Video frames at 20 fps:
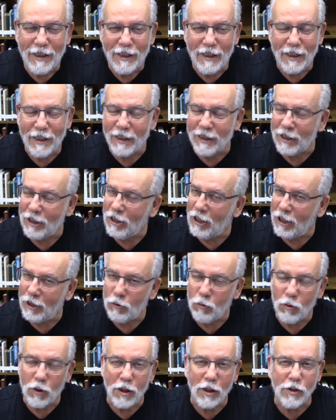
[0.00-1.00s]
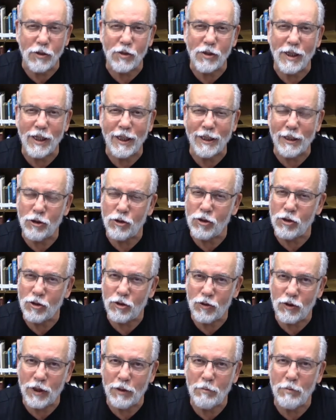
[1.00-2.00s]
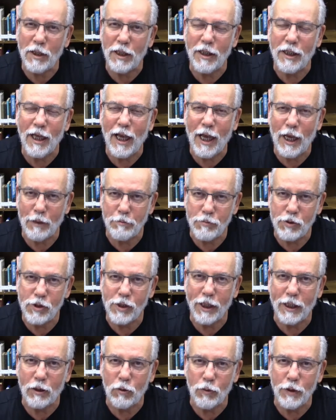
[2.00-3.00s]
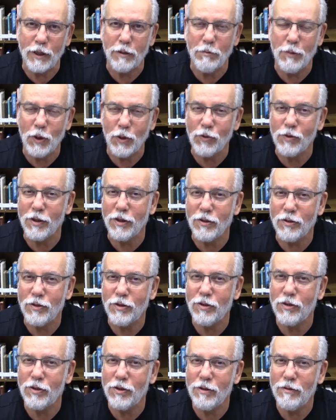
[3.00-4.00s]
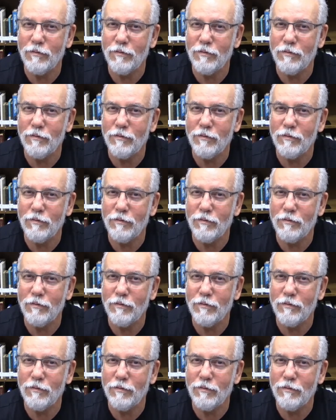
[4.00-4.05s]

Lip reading: And God was extremely upset with Moses.